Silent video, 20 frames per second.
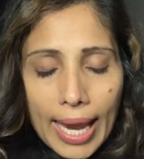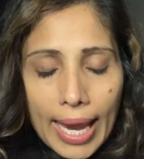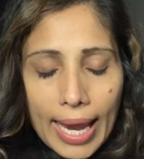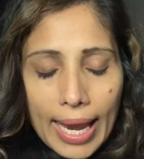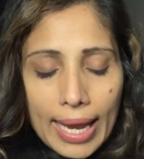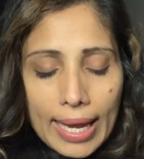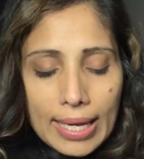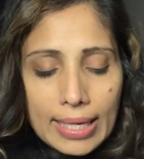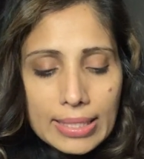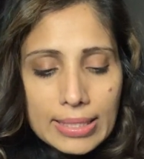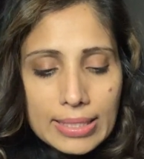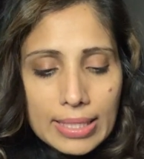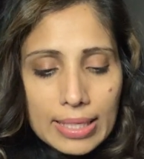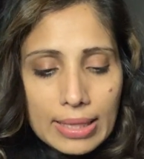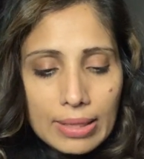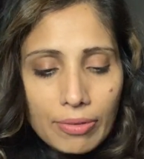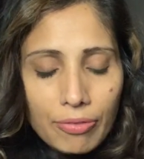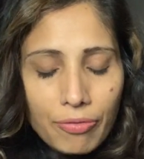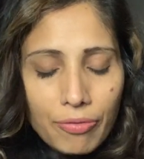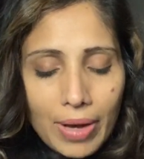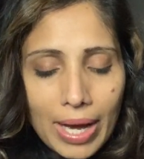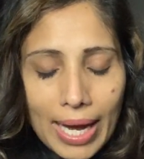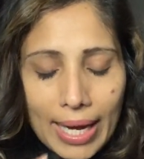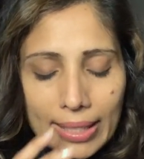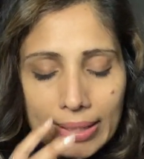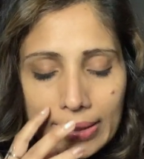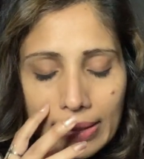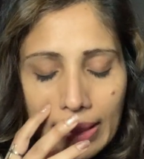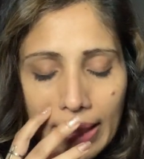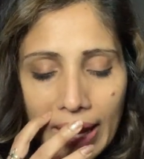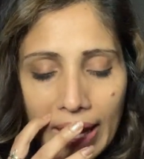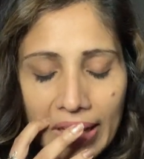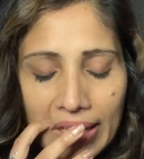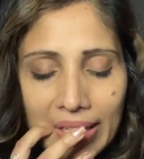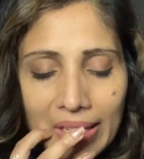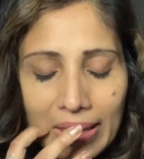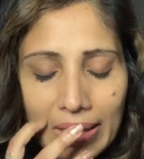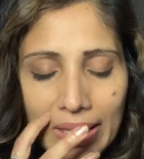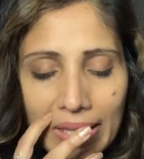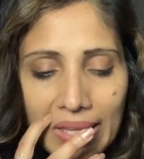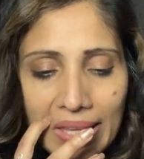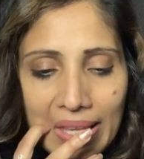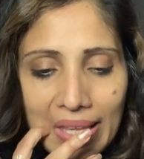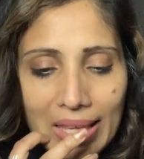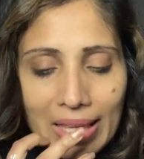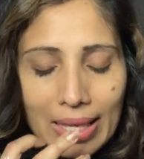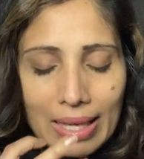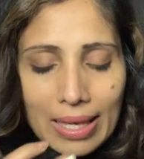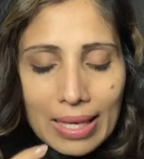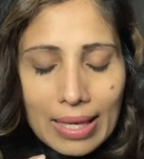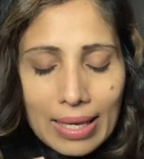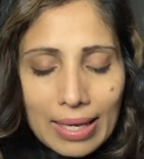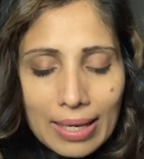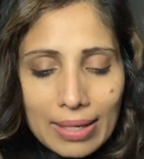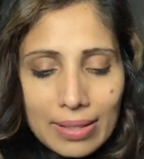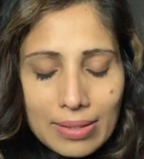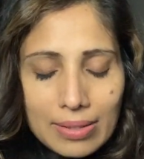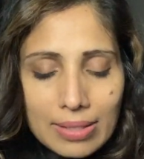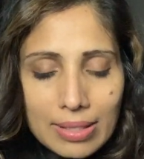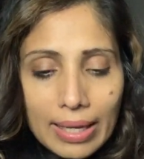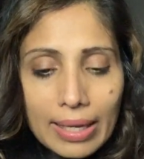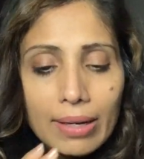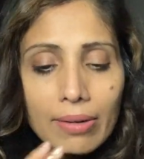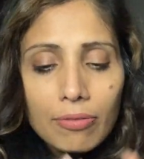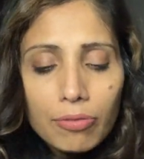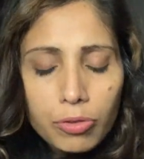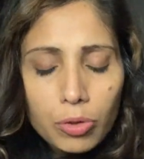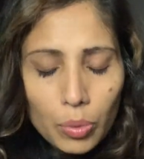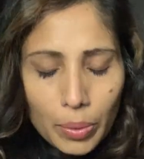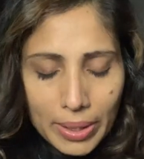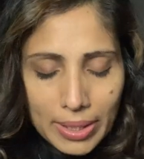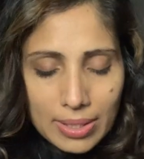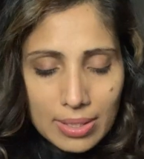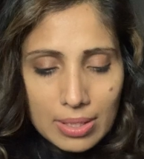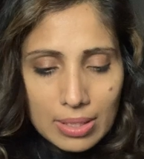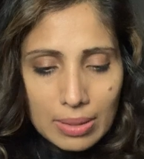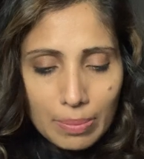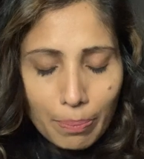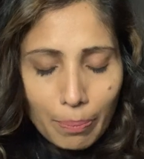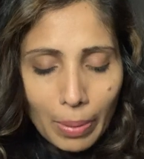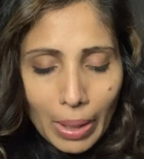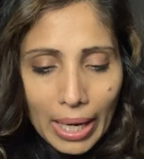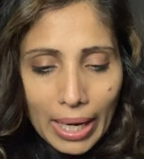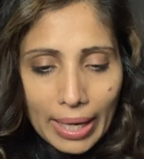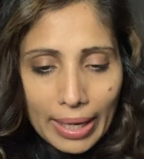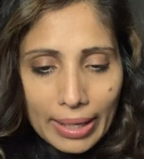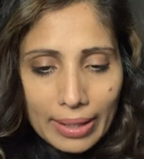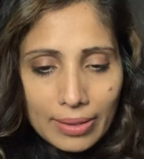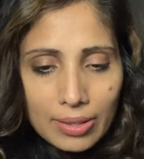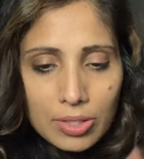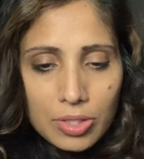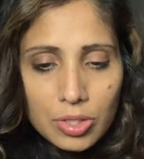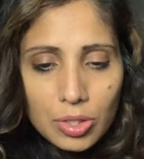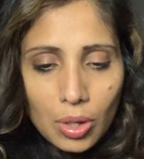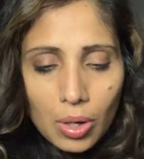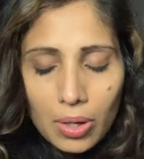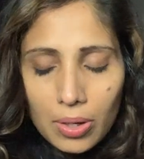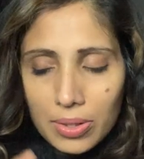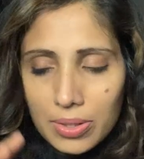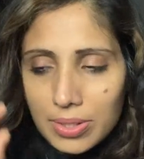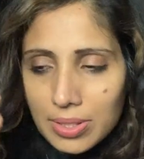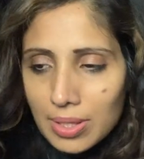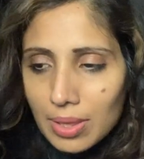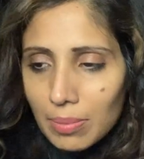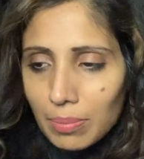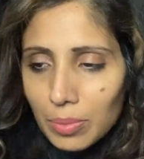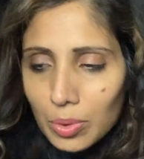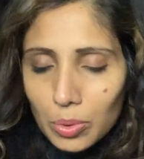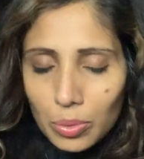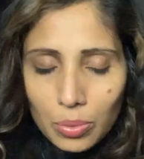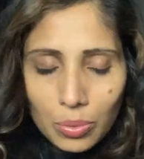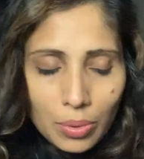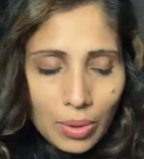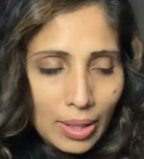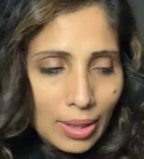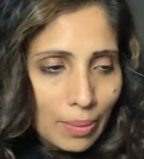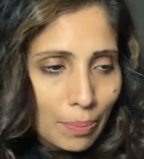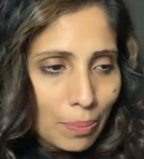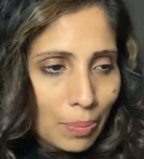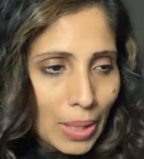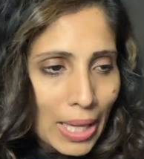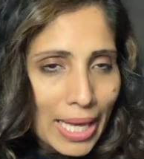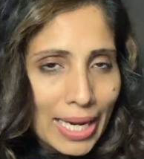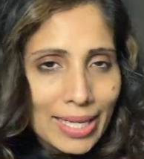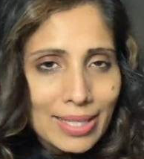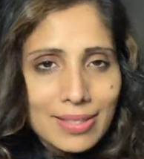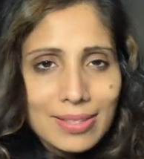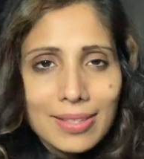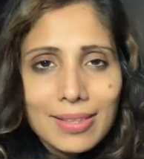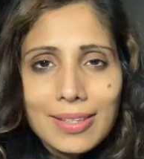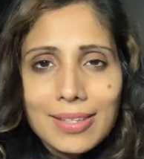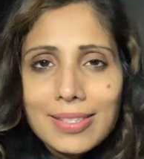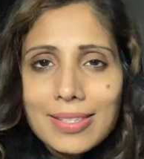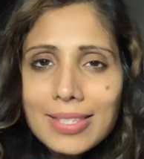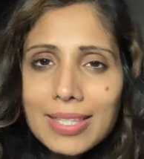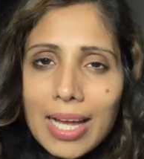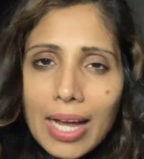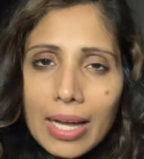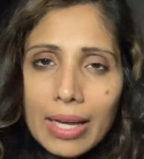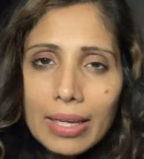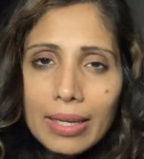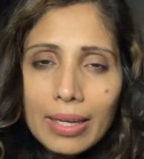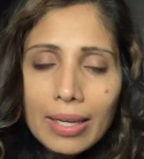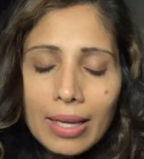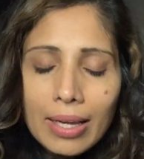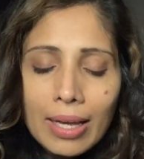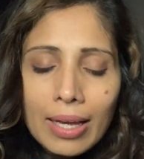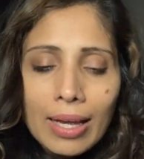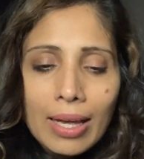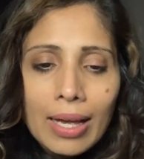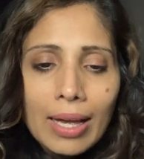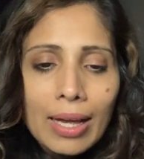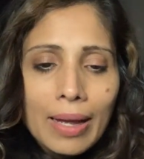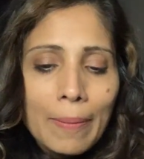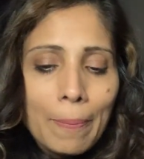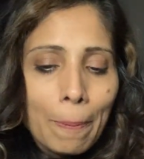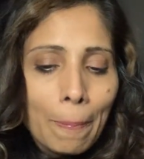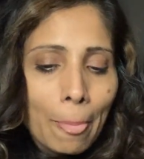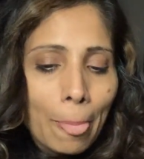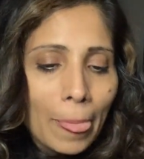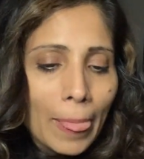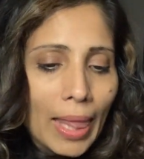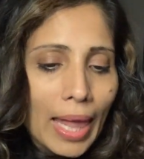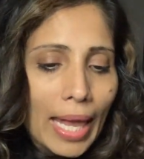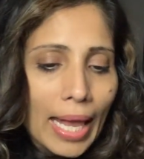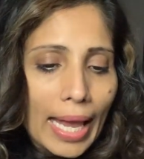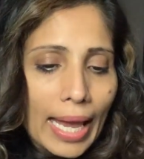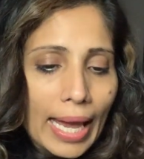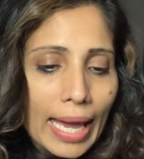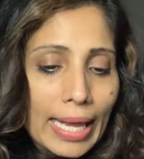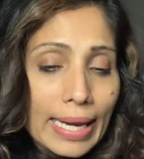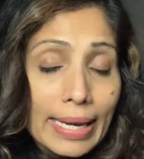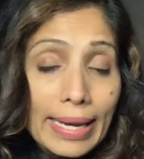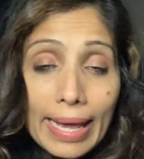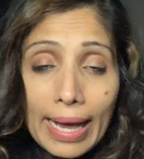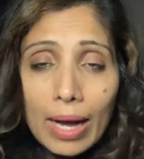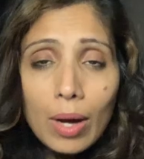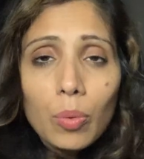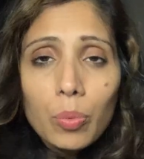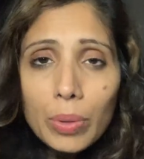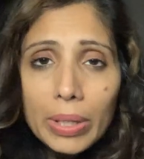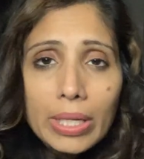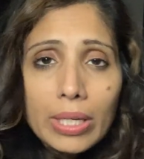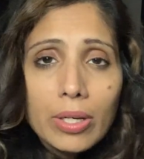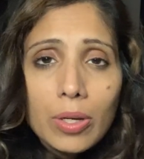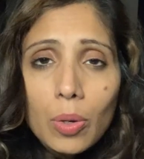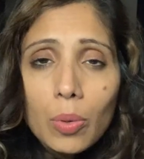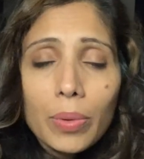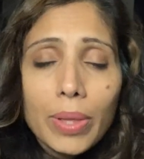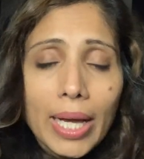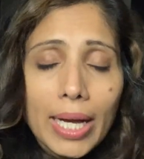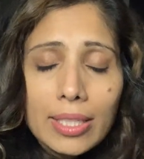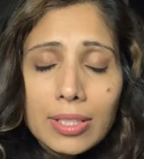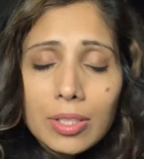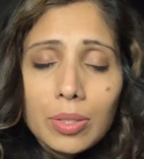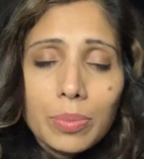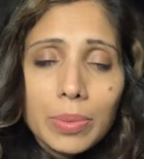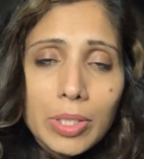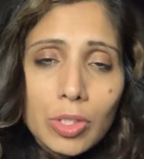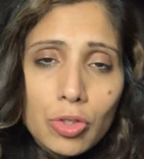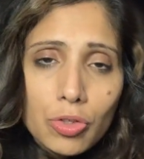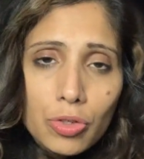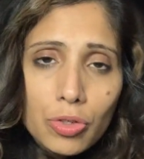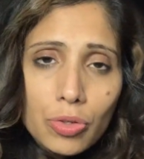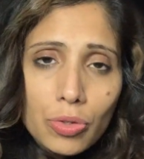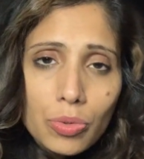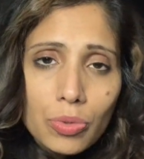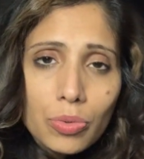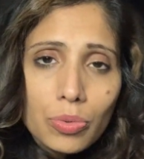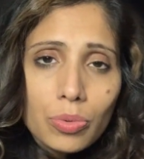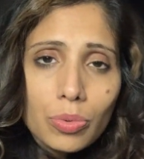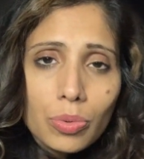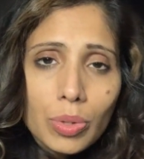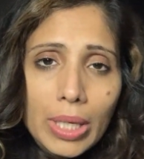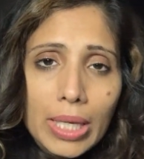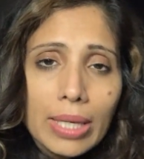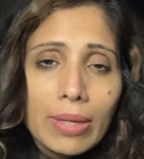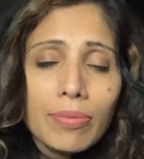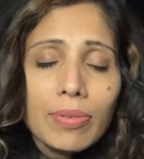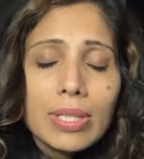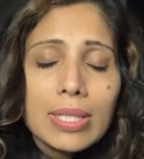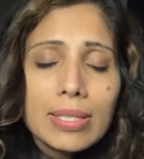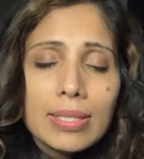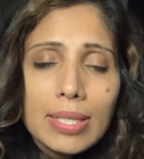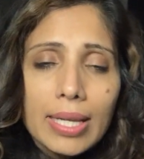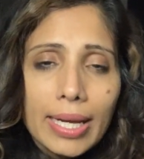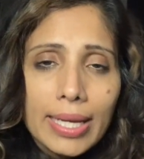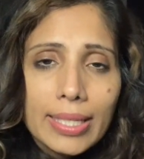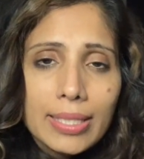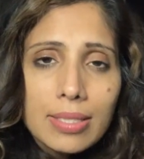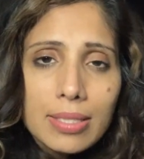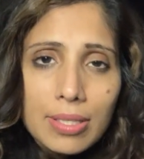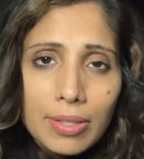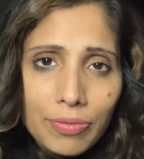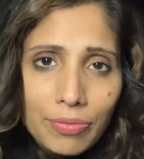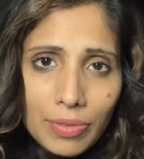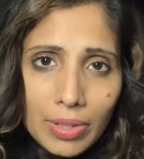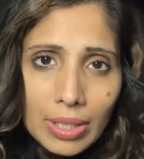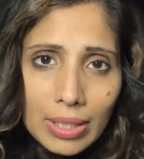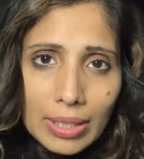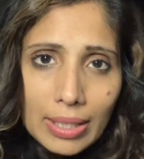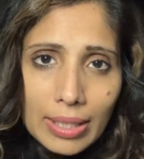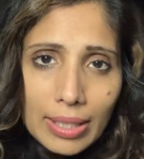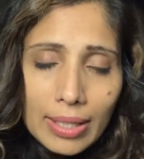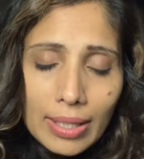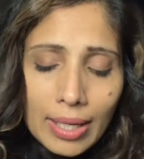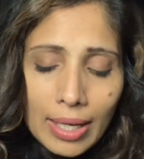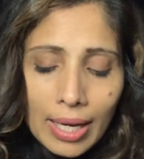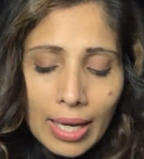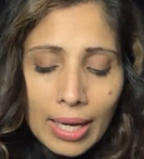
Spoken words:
and the fact that he is influenced by the stars and the moon and the planets and the sun. And now we know that to be true, even scientifically,